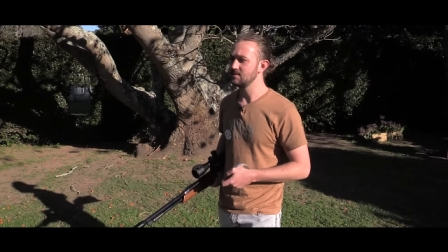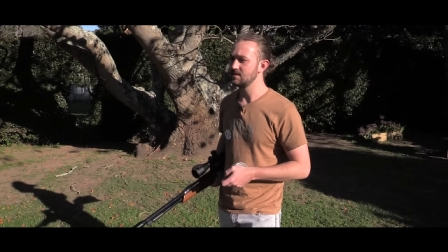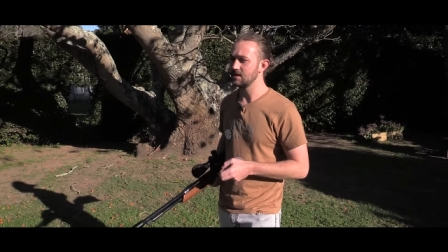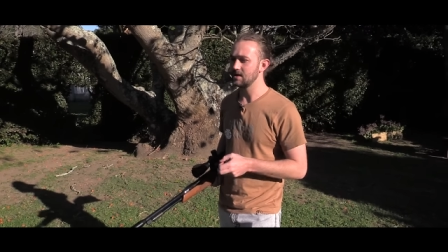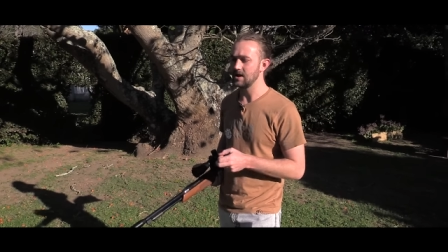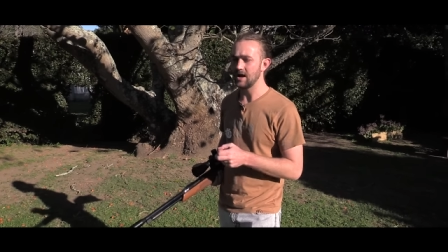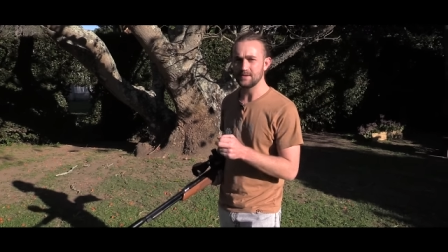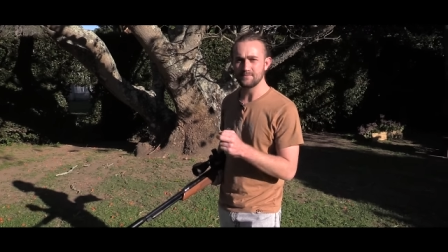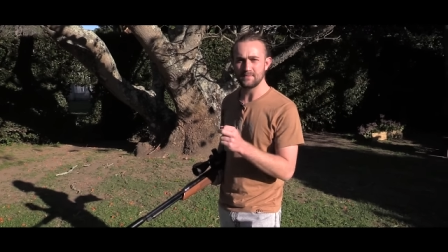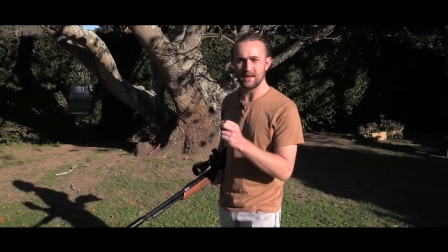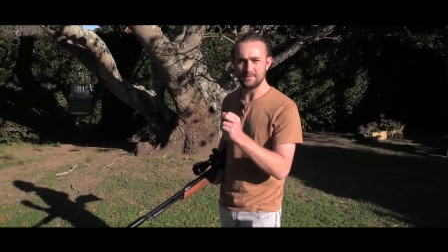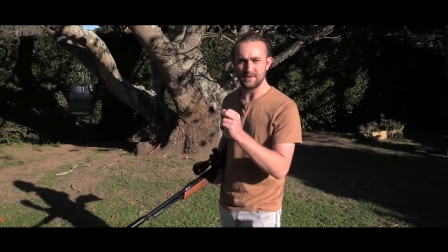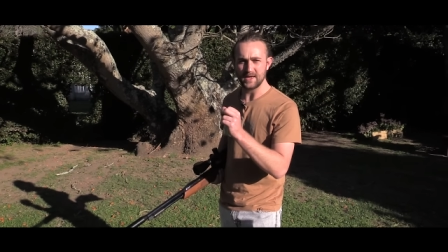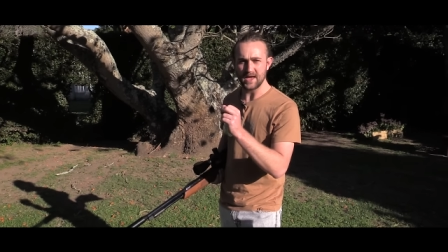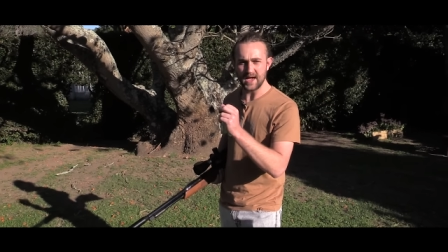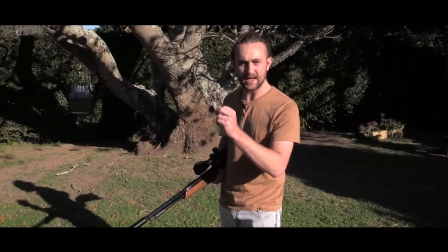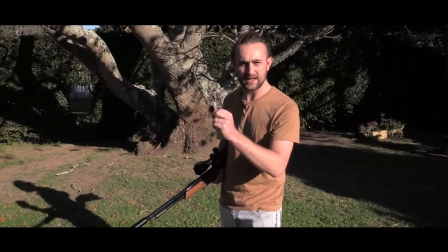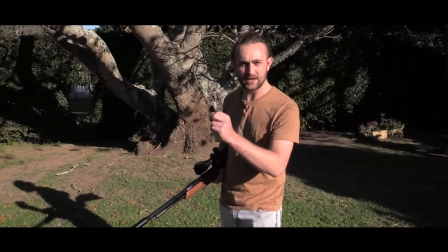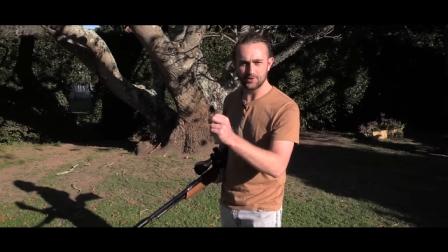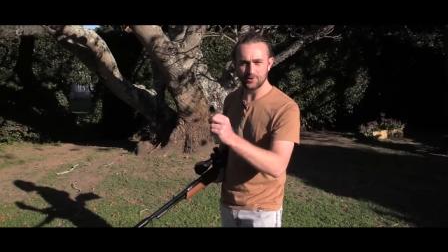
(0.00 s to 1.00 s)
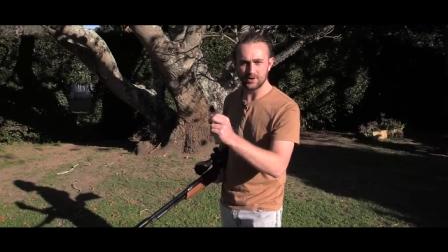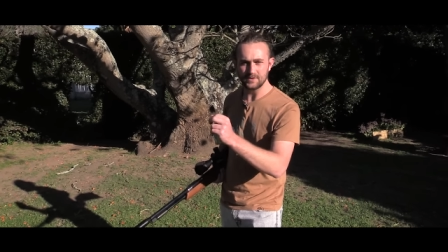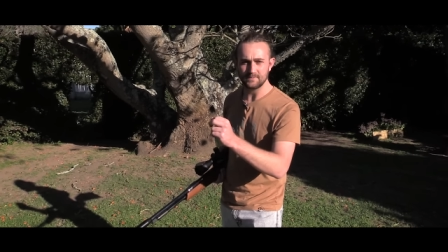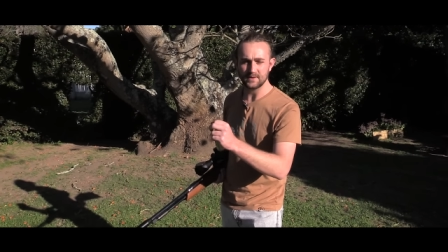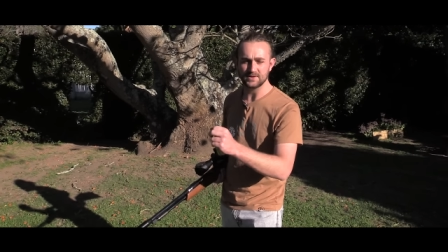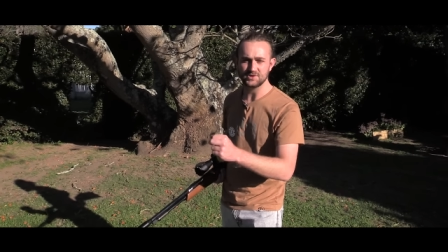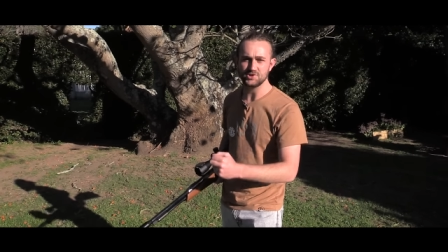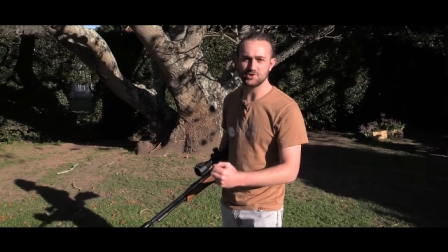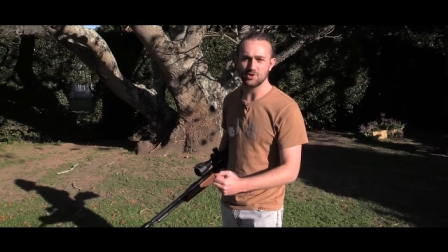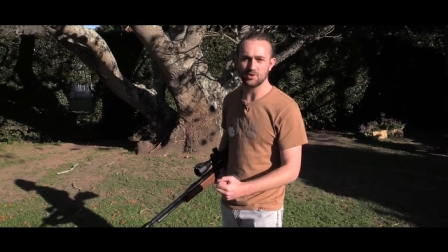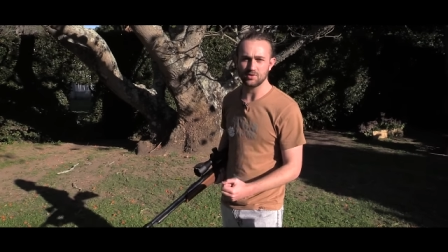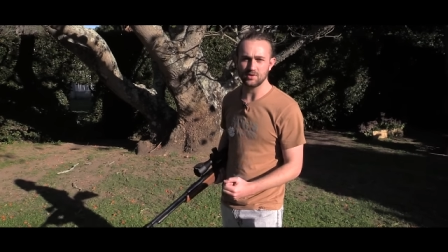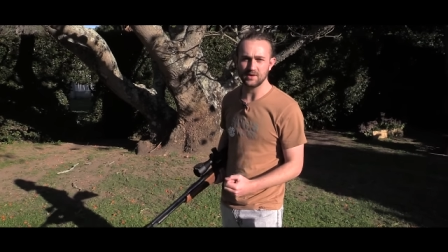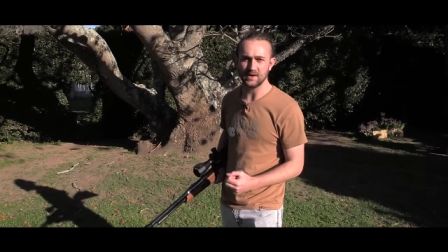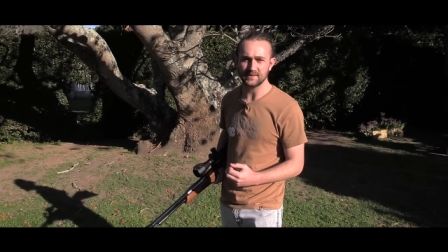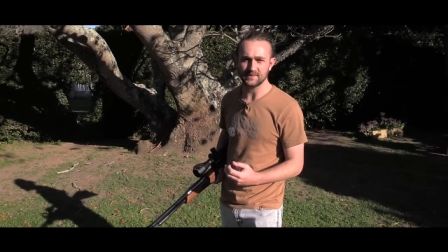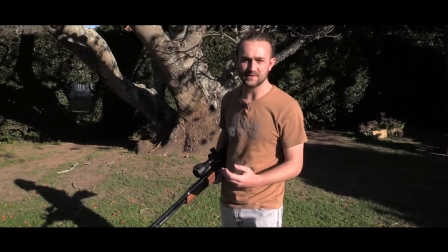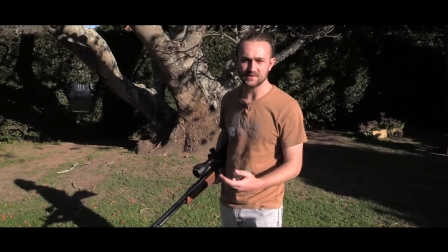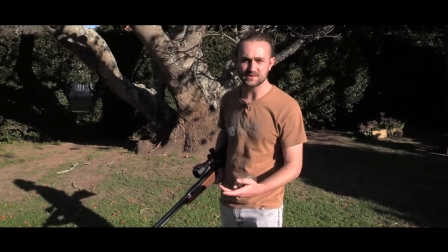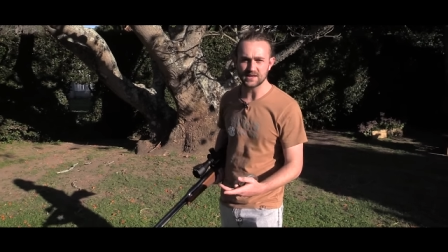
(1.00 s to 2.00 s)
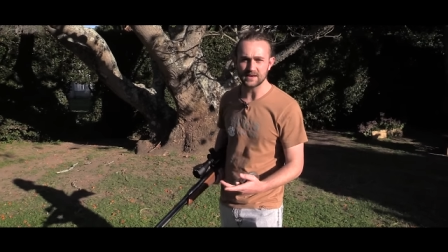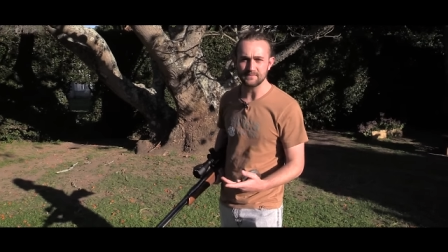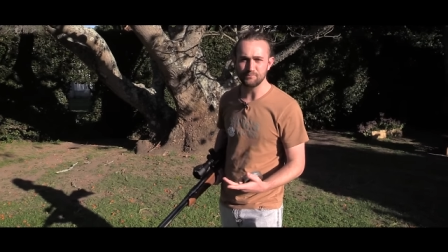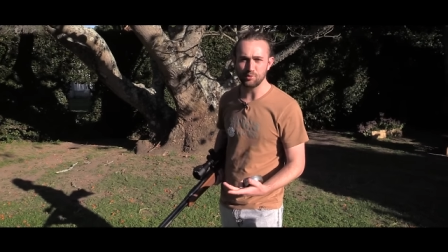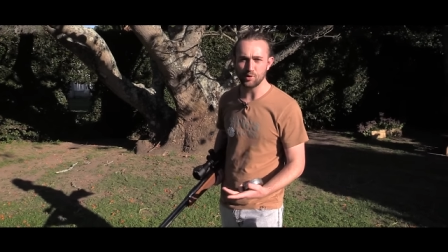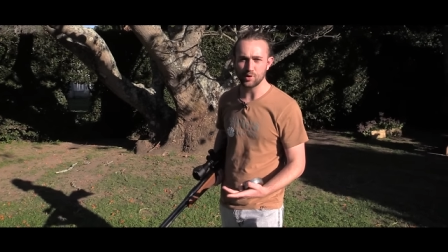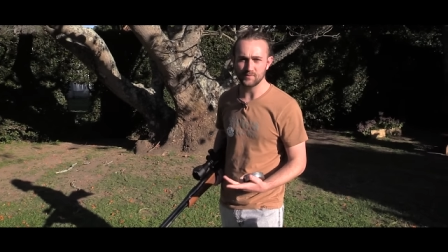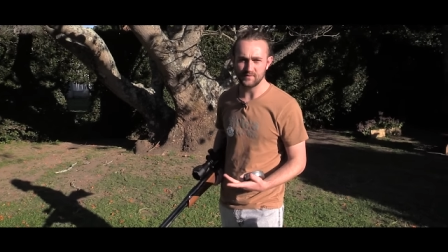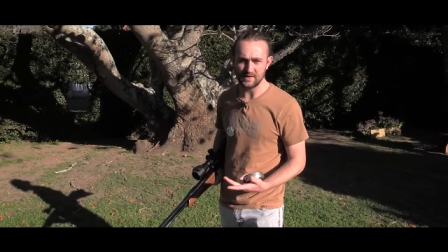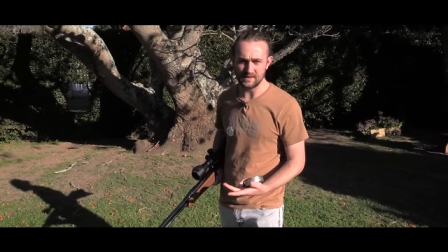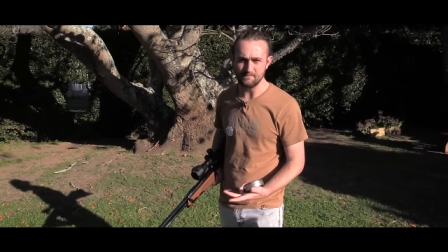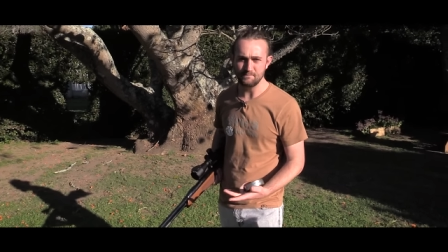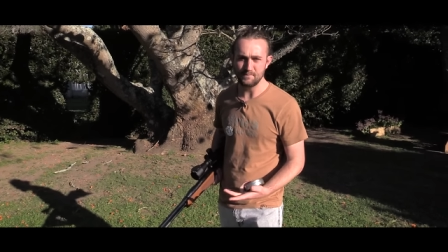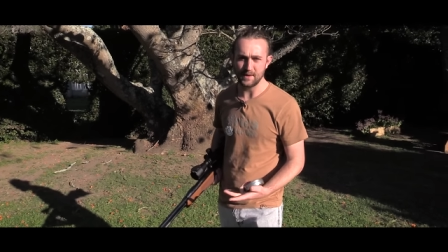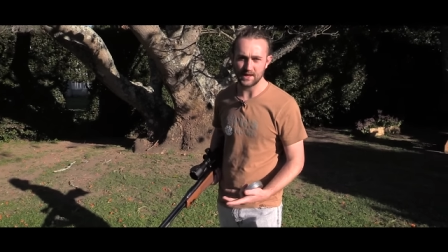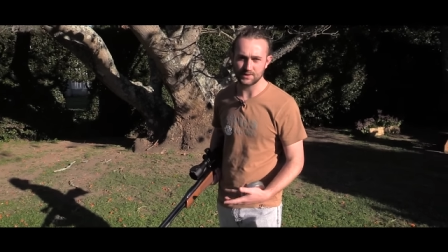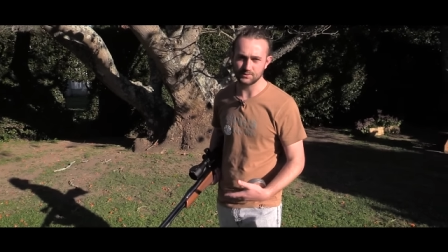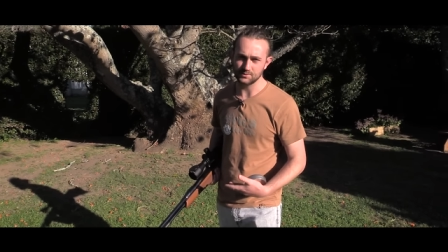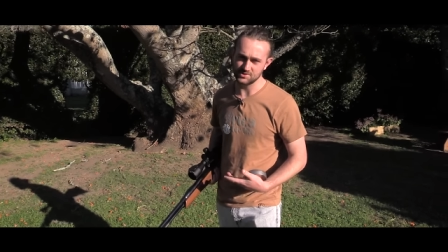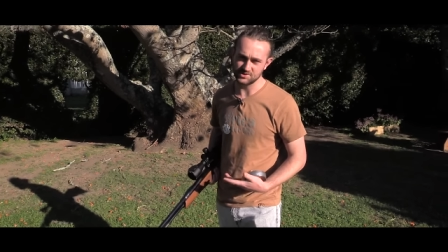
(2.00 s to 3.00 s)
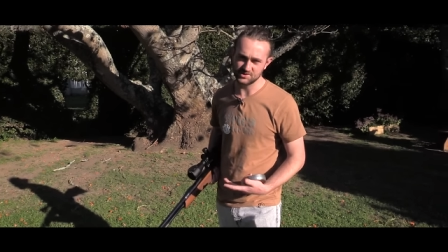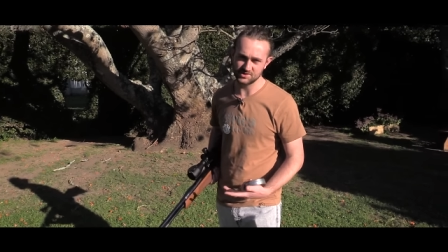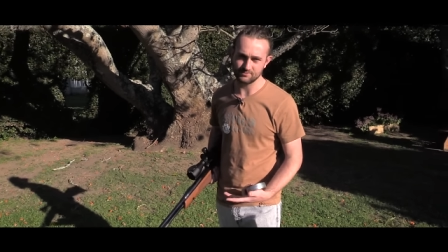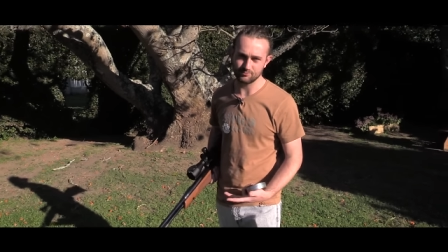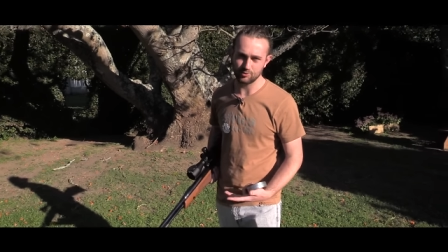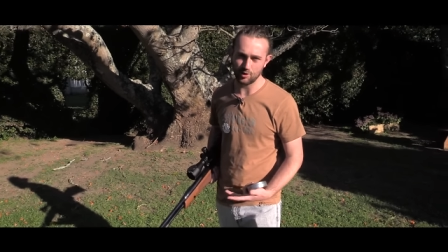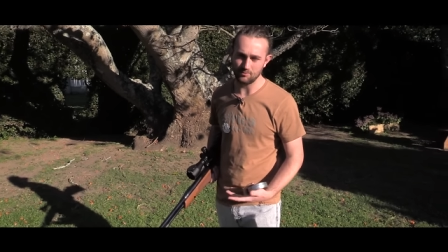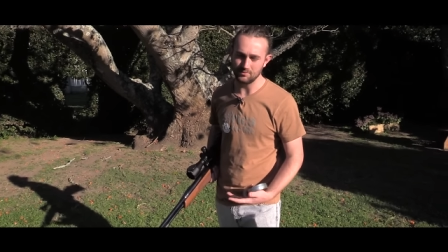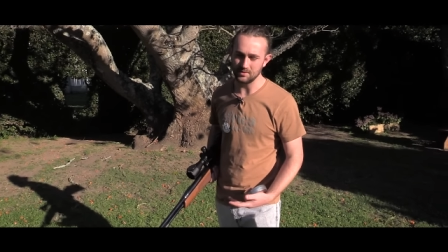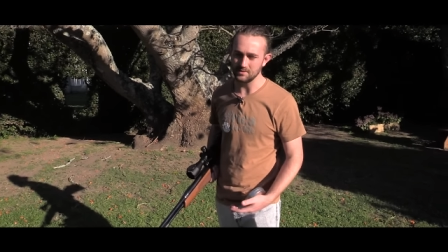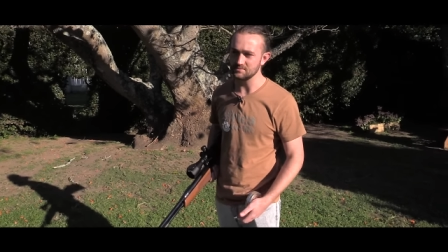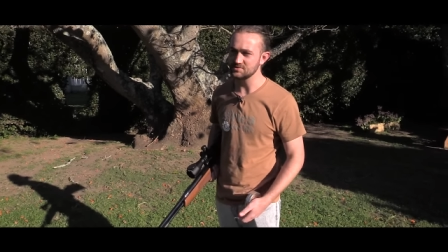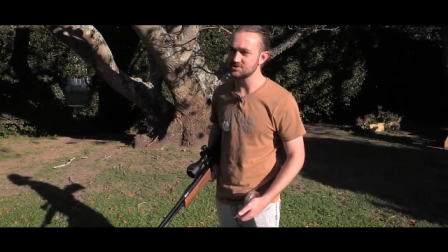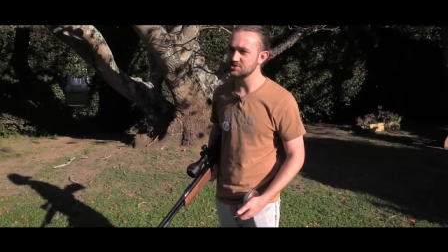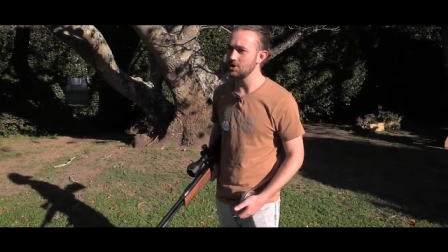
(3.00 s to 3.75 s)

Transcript: The gun may be accurate, but you're not going to get the same point of impact, which is a problem.